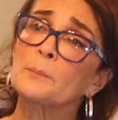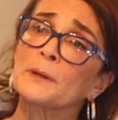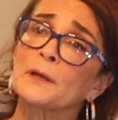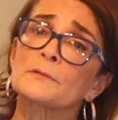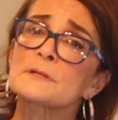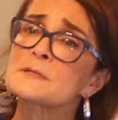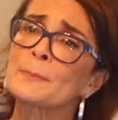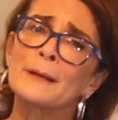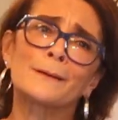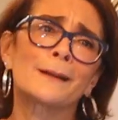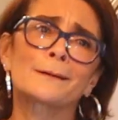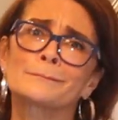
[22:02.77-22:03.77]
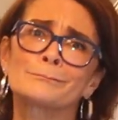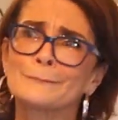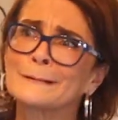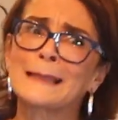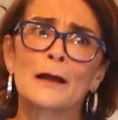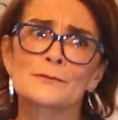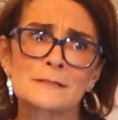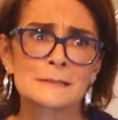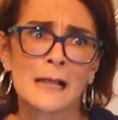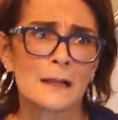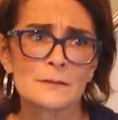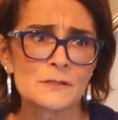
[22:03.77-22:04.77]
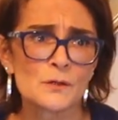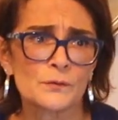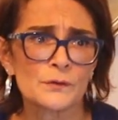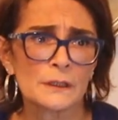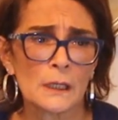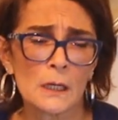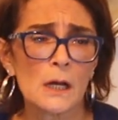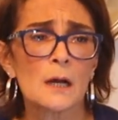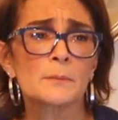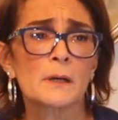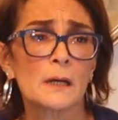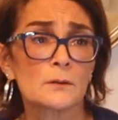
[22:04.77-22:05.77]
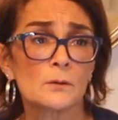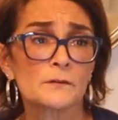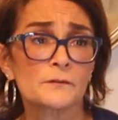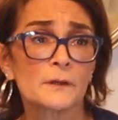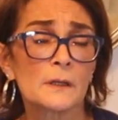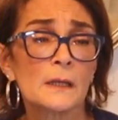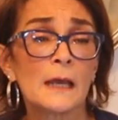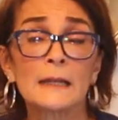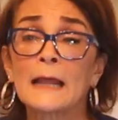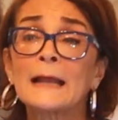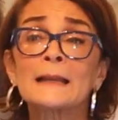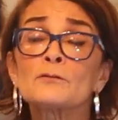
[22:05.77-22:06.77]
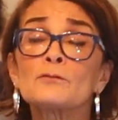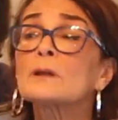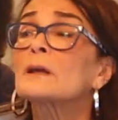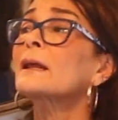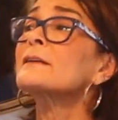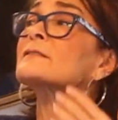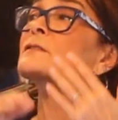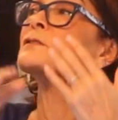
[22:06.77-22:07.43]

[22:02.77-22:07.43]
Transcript: parents made like $1,000 over the income cutoff. And I didn't realize